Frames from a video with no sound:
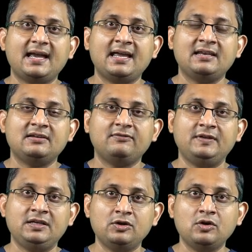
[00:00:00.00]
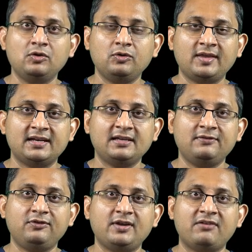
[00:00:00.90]
And we know that
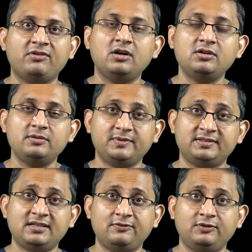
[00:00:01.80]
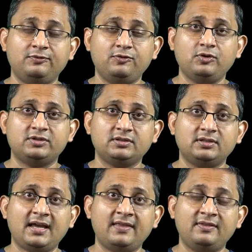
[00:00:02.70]
if you have 100% of the force
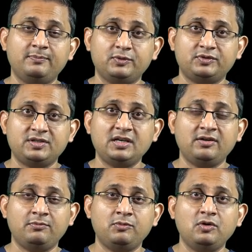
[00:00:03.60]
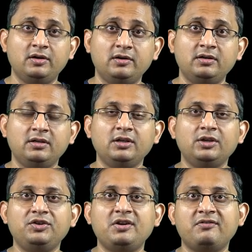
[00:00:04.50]
at the posterior molar,
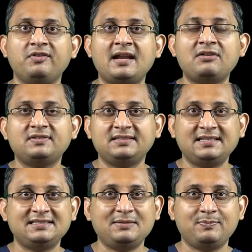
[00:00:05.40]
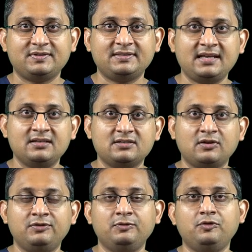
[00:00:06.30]
you have around 60%
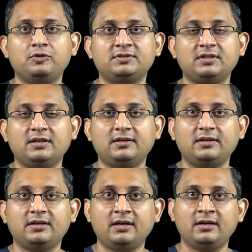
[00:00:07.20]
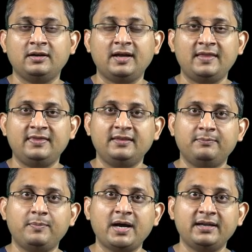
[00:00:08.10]
of the force at
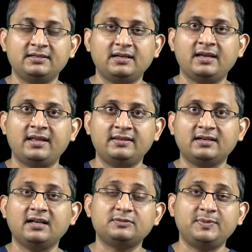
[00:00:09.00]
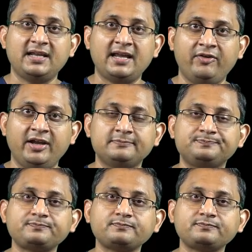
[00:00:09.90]
the cuspid area,